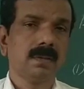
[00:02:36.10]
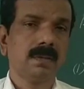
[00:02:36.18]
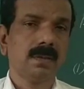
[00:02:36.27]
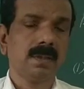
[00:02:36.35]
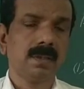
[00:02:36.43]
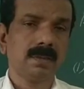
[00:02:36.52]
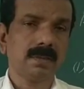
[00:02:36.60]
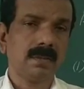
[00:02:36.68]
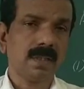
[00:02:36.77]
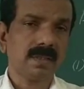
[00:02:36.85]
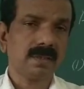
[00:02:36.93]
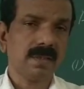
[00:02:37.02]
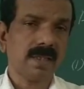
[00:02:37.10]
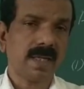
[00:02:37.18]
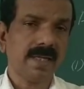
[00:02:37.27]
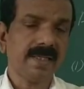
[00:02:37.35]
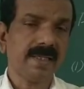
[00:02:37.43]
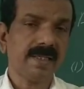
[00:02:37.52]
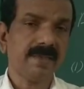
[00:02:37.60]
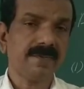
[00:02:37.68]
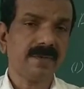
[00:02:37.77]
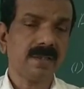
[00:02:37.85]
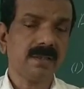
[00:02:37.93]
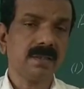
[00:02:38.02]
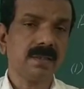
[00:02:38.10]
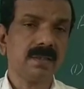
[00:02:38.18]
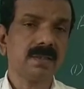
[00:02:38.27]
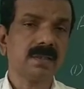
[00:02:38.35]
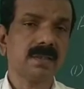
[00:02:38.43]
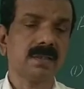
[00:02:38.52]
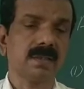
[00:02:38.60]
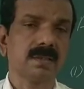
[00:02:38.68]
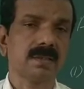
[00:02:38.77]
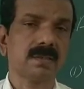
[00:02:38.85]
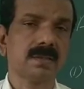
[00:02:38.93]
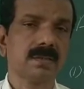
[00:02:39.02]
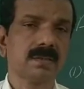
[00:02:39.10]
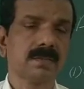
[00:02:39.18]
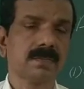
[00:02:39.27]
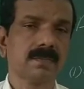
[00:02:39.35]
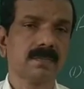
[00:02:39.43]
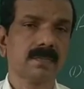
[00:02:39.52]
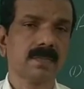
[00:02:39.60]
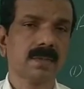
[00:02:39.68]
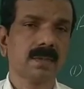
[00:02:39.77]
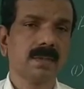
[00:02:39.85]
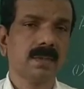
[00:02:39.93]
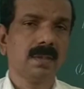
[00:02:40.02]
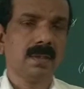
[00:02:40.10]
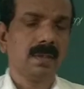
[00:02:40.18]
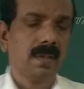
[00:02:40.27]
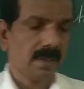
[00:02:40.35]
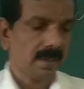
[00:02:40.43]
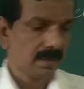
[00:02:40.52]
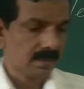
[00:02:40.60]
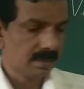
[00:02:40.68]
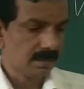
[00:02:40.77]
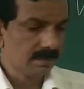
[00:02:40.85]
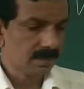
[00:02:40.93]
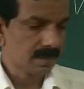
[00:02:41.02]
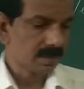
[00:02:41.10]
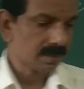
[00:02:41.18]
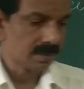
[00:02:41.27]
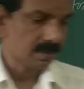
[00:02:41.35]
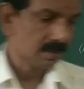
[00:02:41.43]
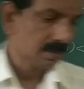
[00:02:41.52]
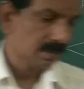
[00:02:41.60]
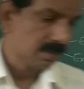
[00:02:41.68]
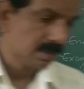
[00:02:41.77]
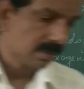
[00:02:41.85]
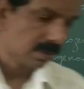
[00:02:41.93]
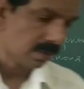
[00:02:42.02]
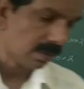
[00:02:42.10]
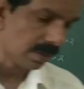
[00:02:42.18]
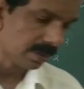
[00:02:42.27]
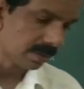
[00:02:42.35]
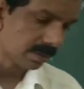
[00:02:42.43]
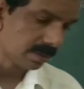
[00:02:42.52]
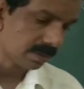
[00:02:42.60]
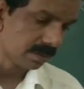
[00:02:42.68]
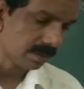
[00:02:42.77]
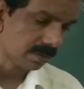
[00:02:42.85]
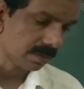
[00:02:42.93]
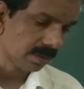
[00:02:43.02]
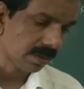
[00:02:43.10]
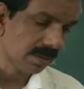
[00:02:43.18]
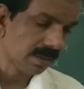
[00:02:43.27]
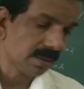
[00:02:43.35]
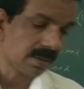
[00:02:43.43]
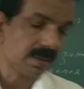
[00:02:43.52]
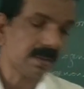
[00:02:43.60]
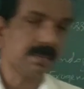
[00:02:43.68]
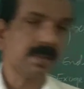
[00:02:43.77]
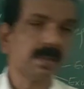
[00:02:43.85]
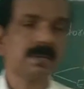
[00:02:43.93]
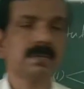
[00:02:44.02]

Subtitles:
It is known as the identifying restrictions. And the Sims call it incredible.